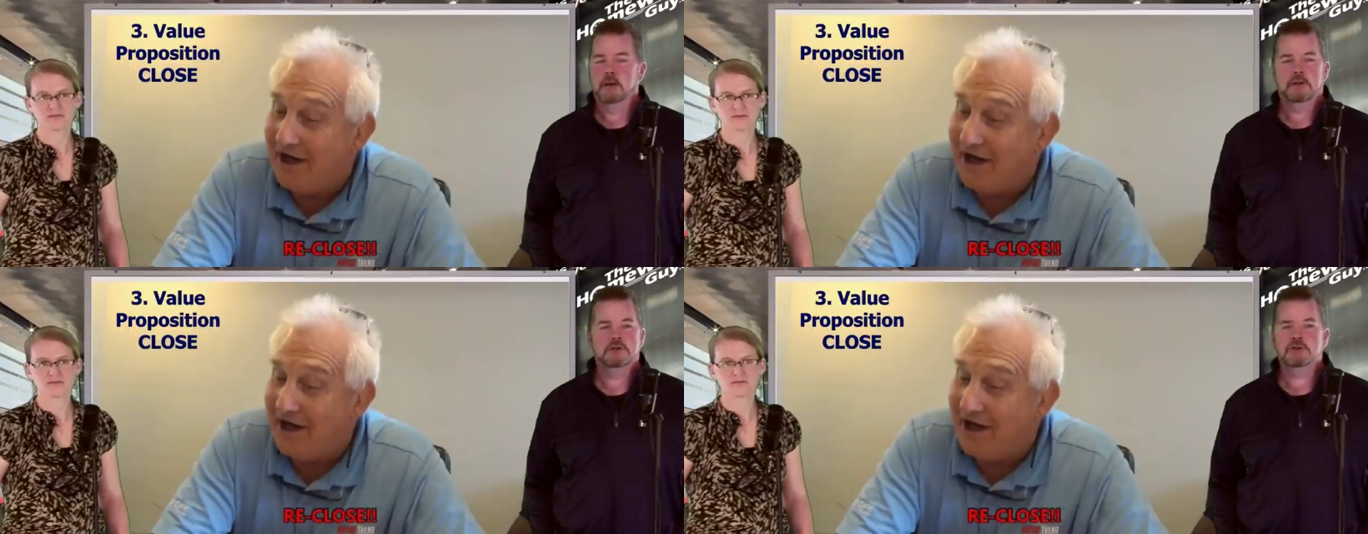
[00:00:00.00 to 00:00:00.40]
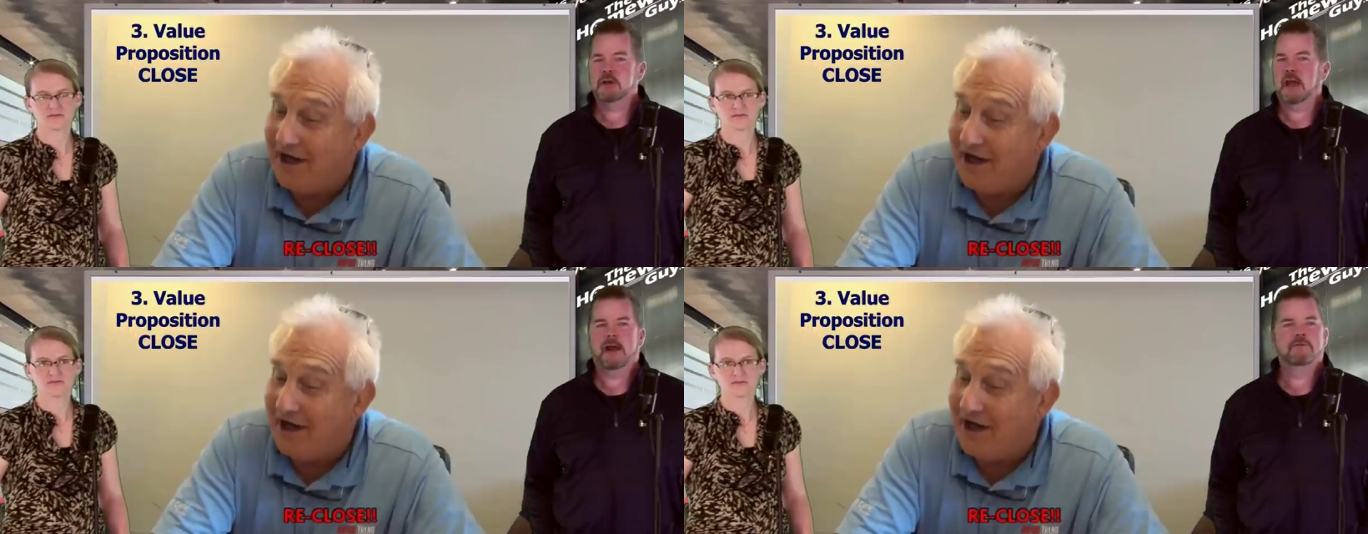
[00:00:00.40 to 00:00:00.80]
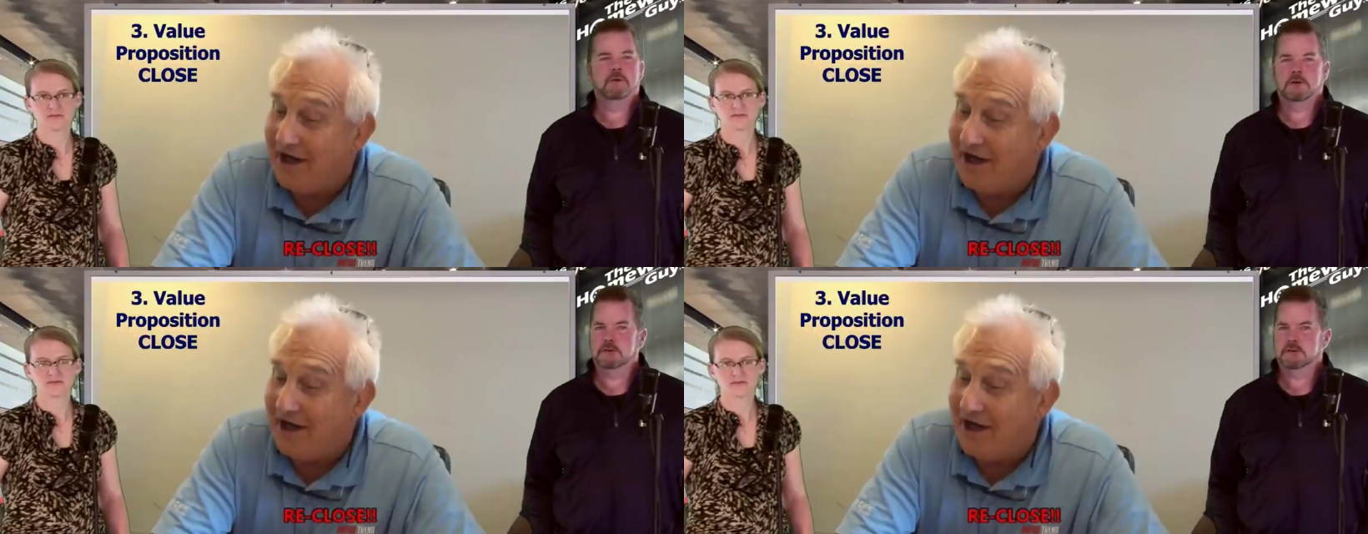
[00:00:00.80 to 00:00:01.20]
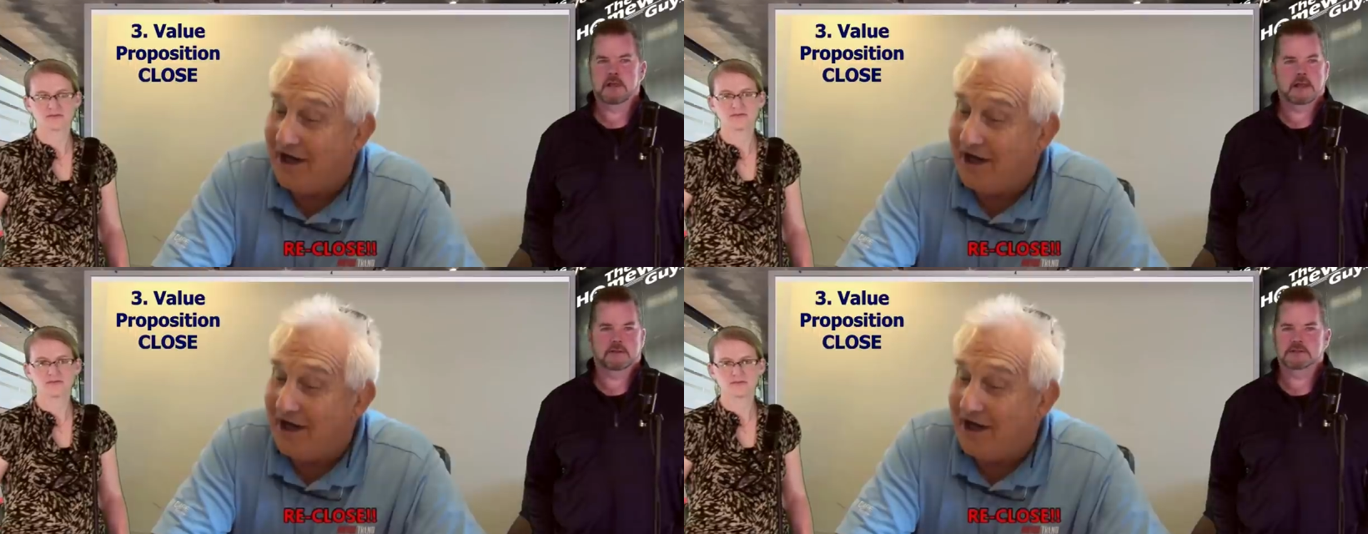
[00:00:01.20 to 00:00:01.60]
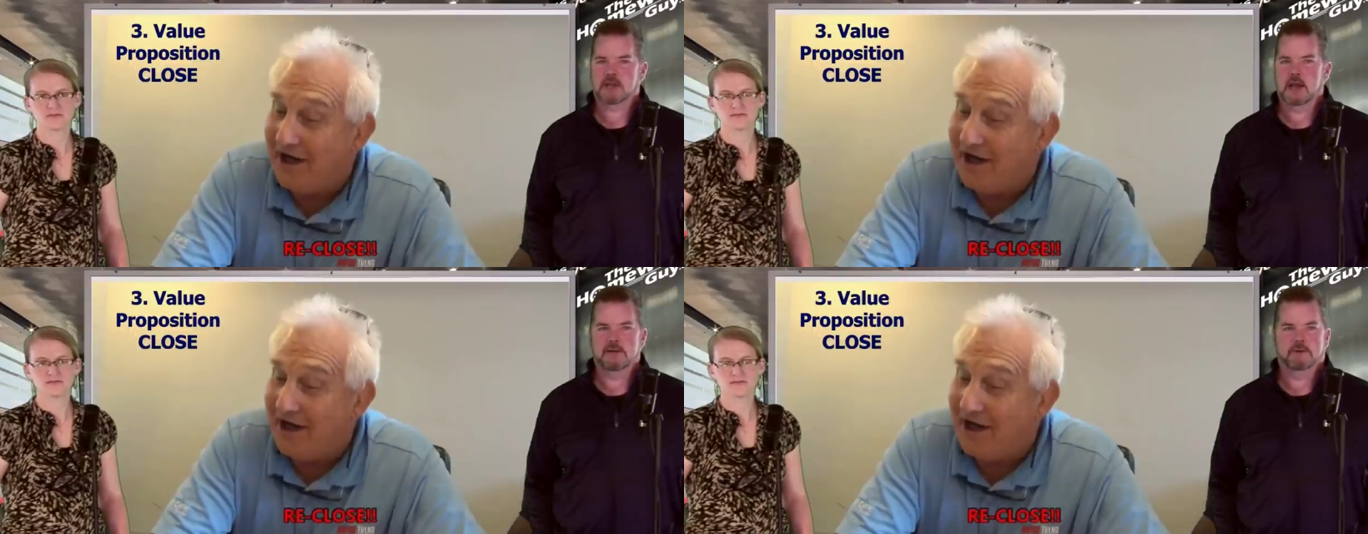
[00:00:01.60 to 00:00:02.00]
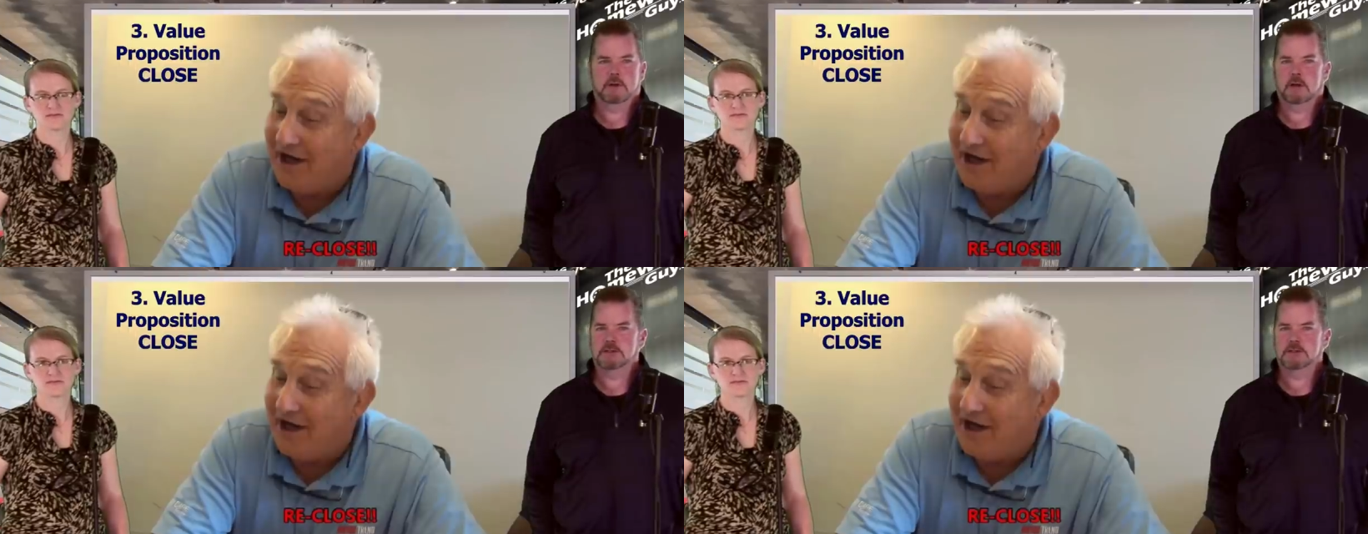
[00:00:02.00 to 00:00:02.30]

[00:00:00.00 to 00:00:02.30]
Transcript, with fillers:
Speaker 1: you shouldn't ever take this kind of a,